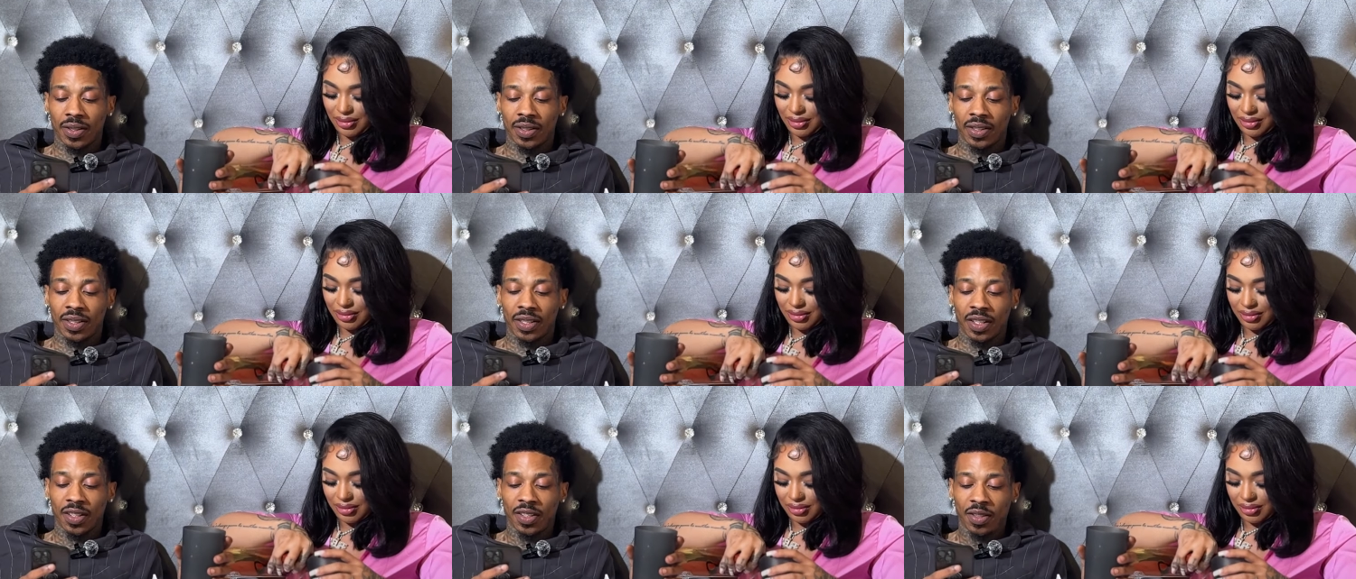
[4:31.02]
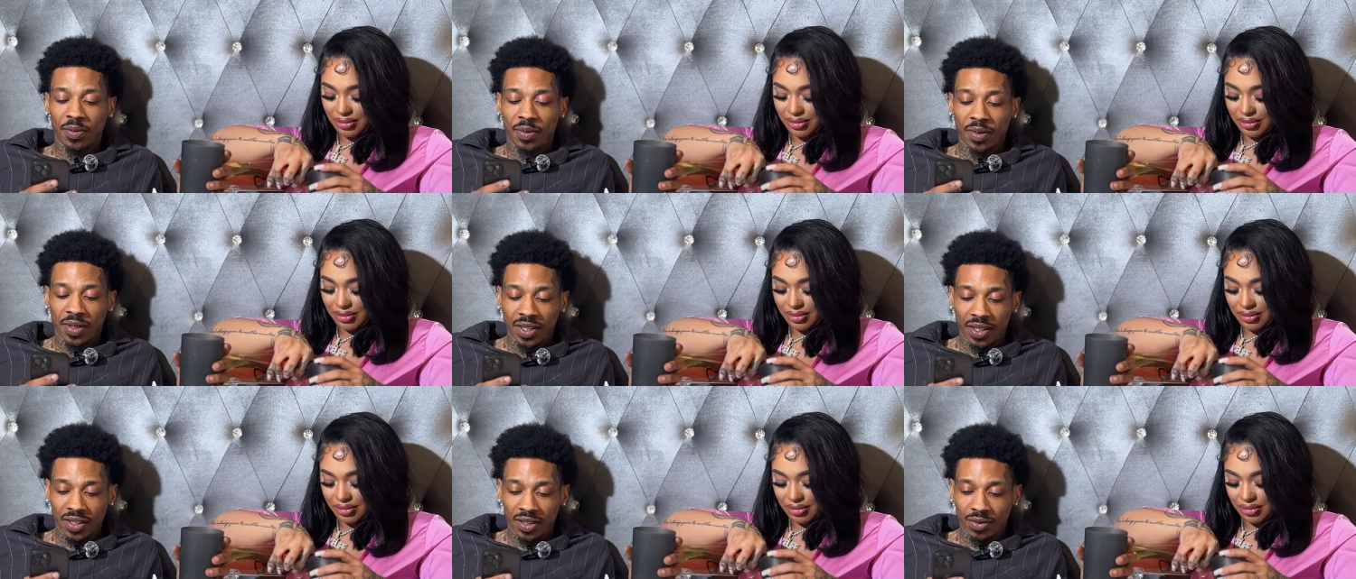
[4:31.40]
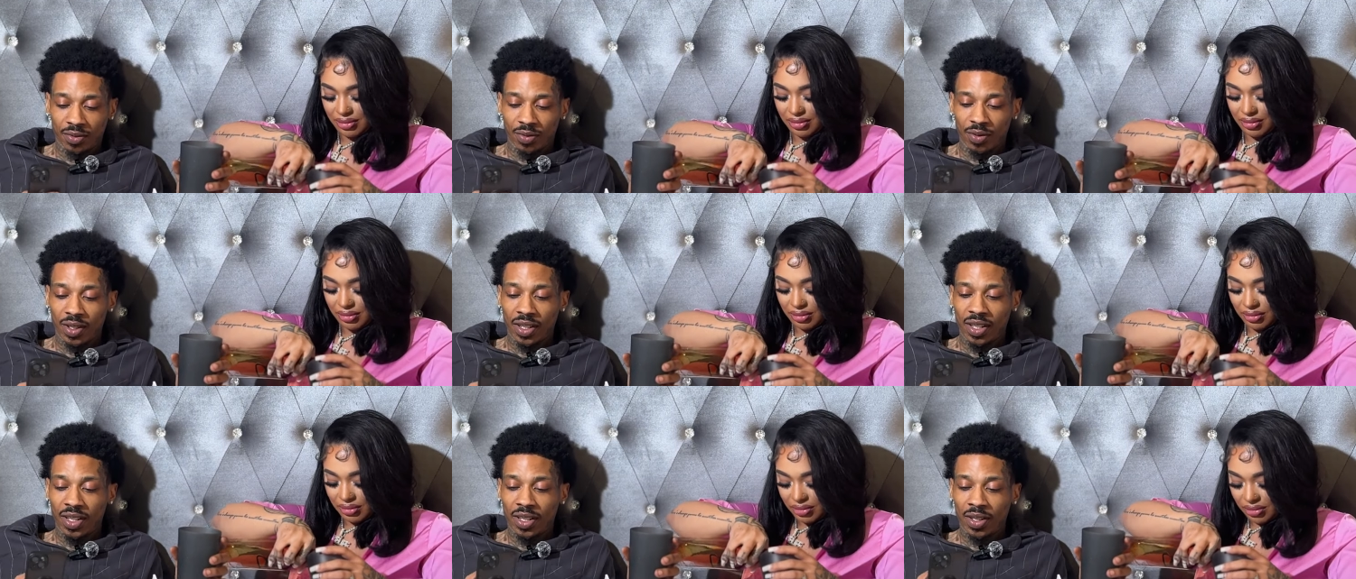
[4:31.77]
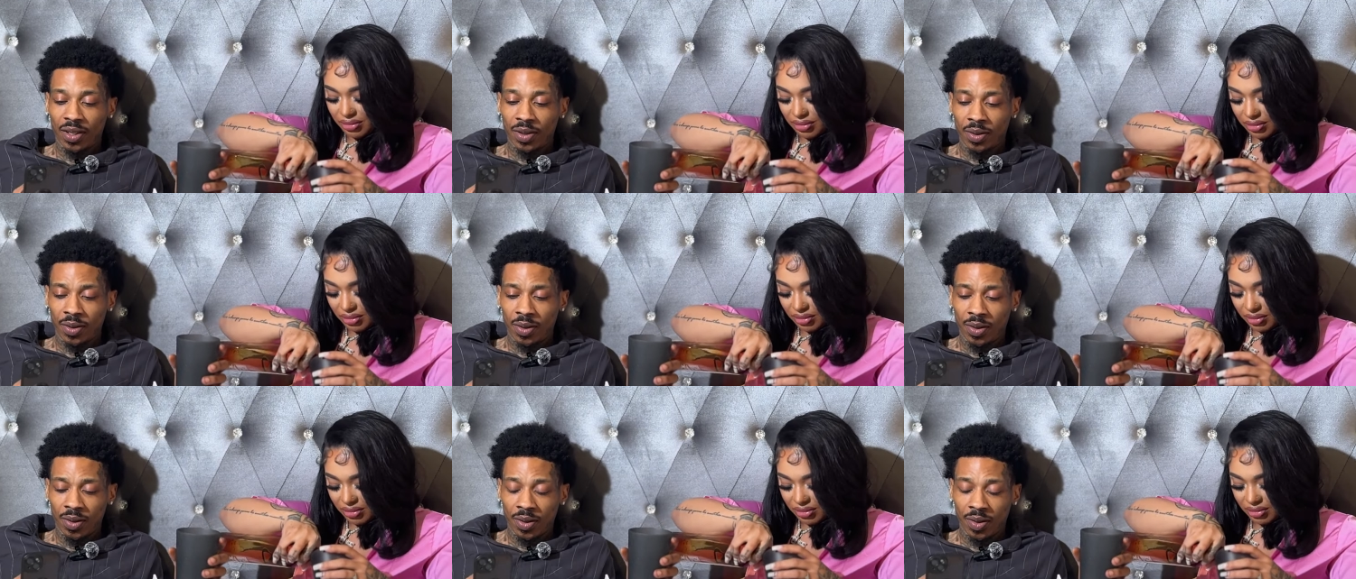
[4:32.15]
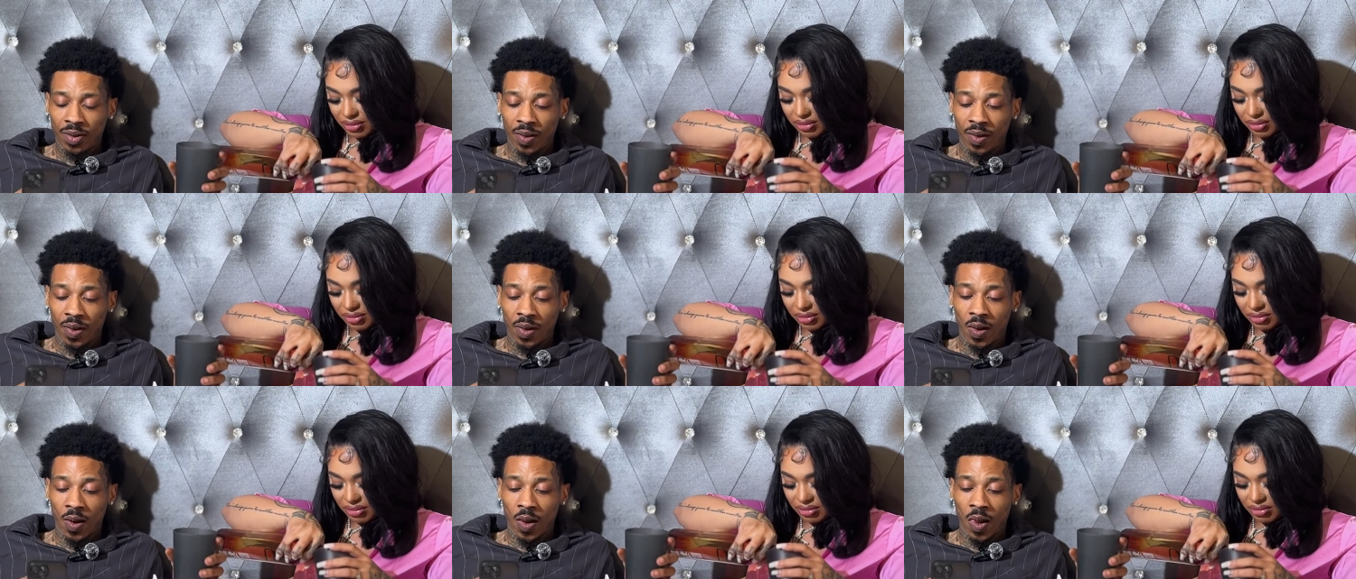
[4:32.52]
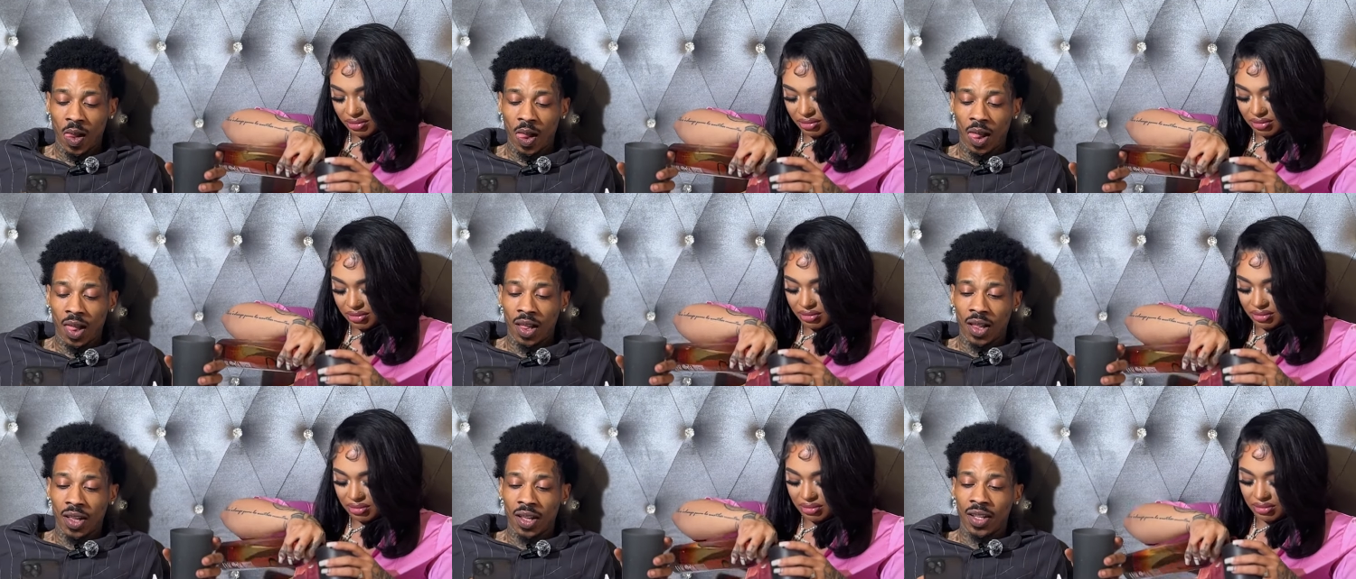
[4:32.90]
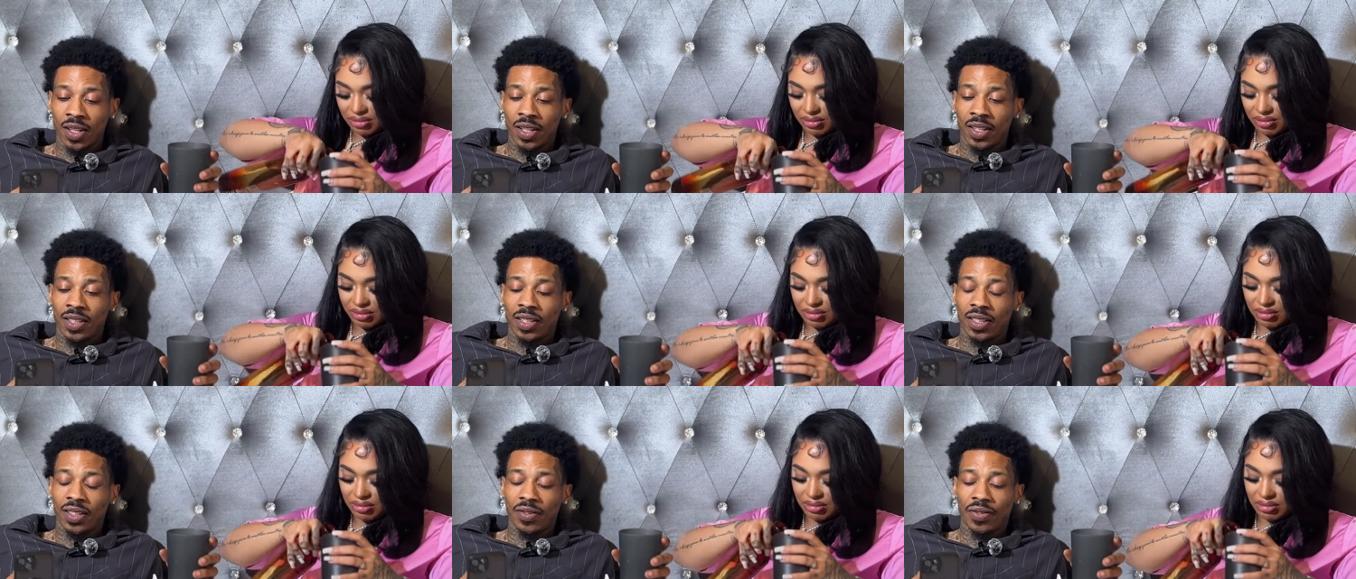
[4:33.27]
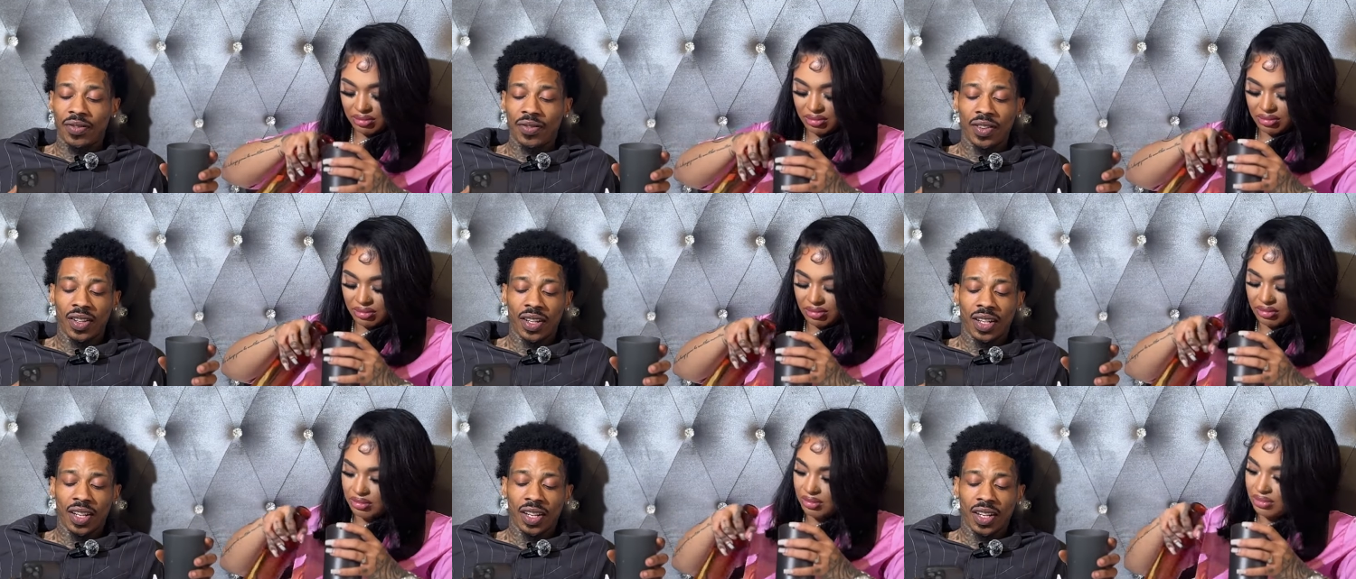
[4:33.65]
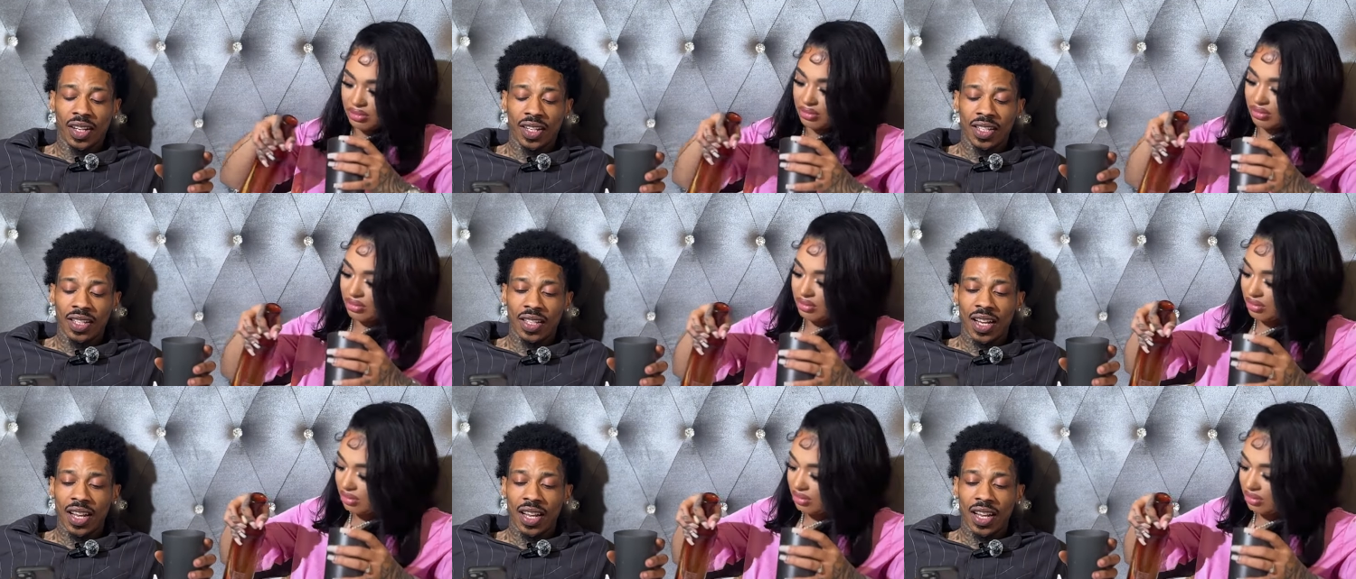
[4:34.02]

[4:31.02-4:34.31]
Speaker 1: Tell me it's real. Feel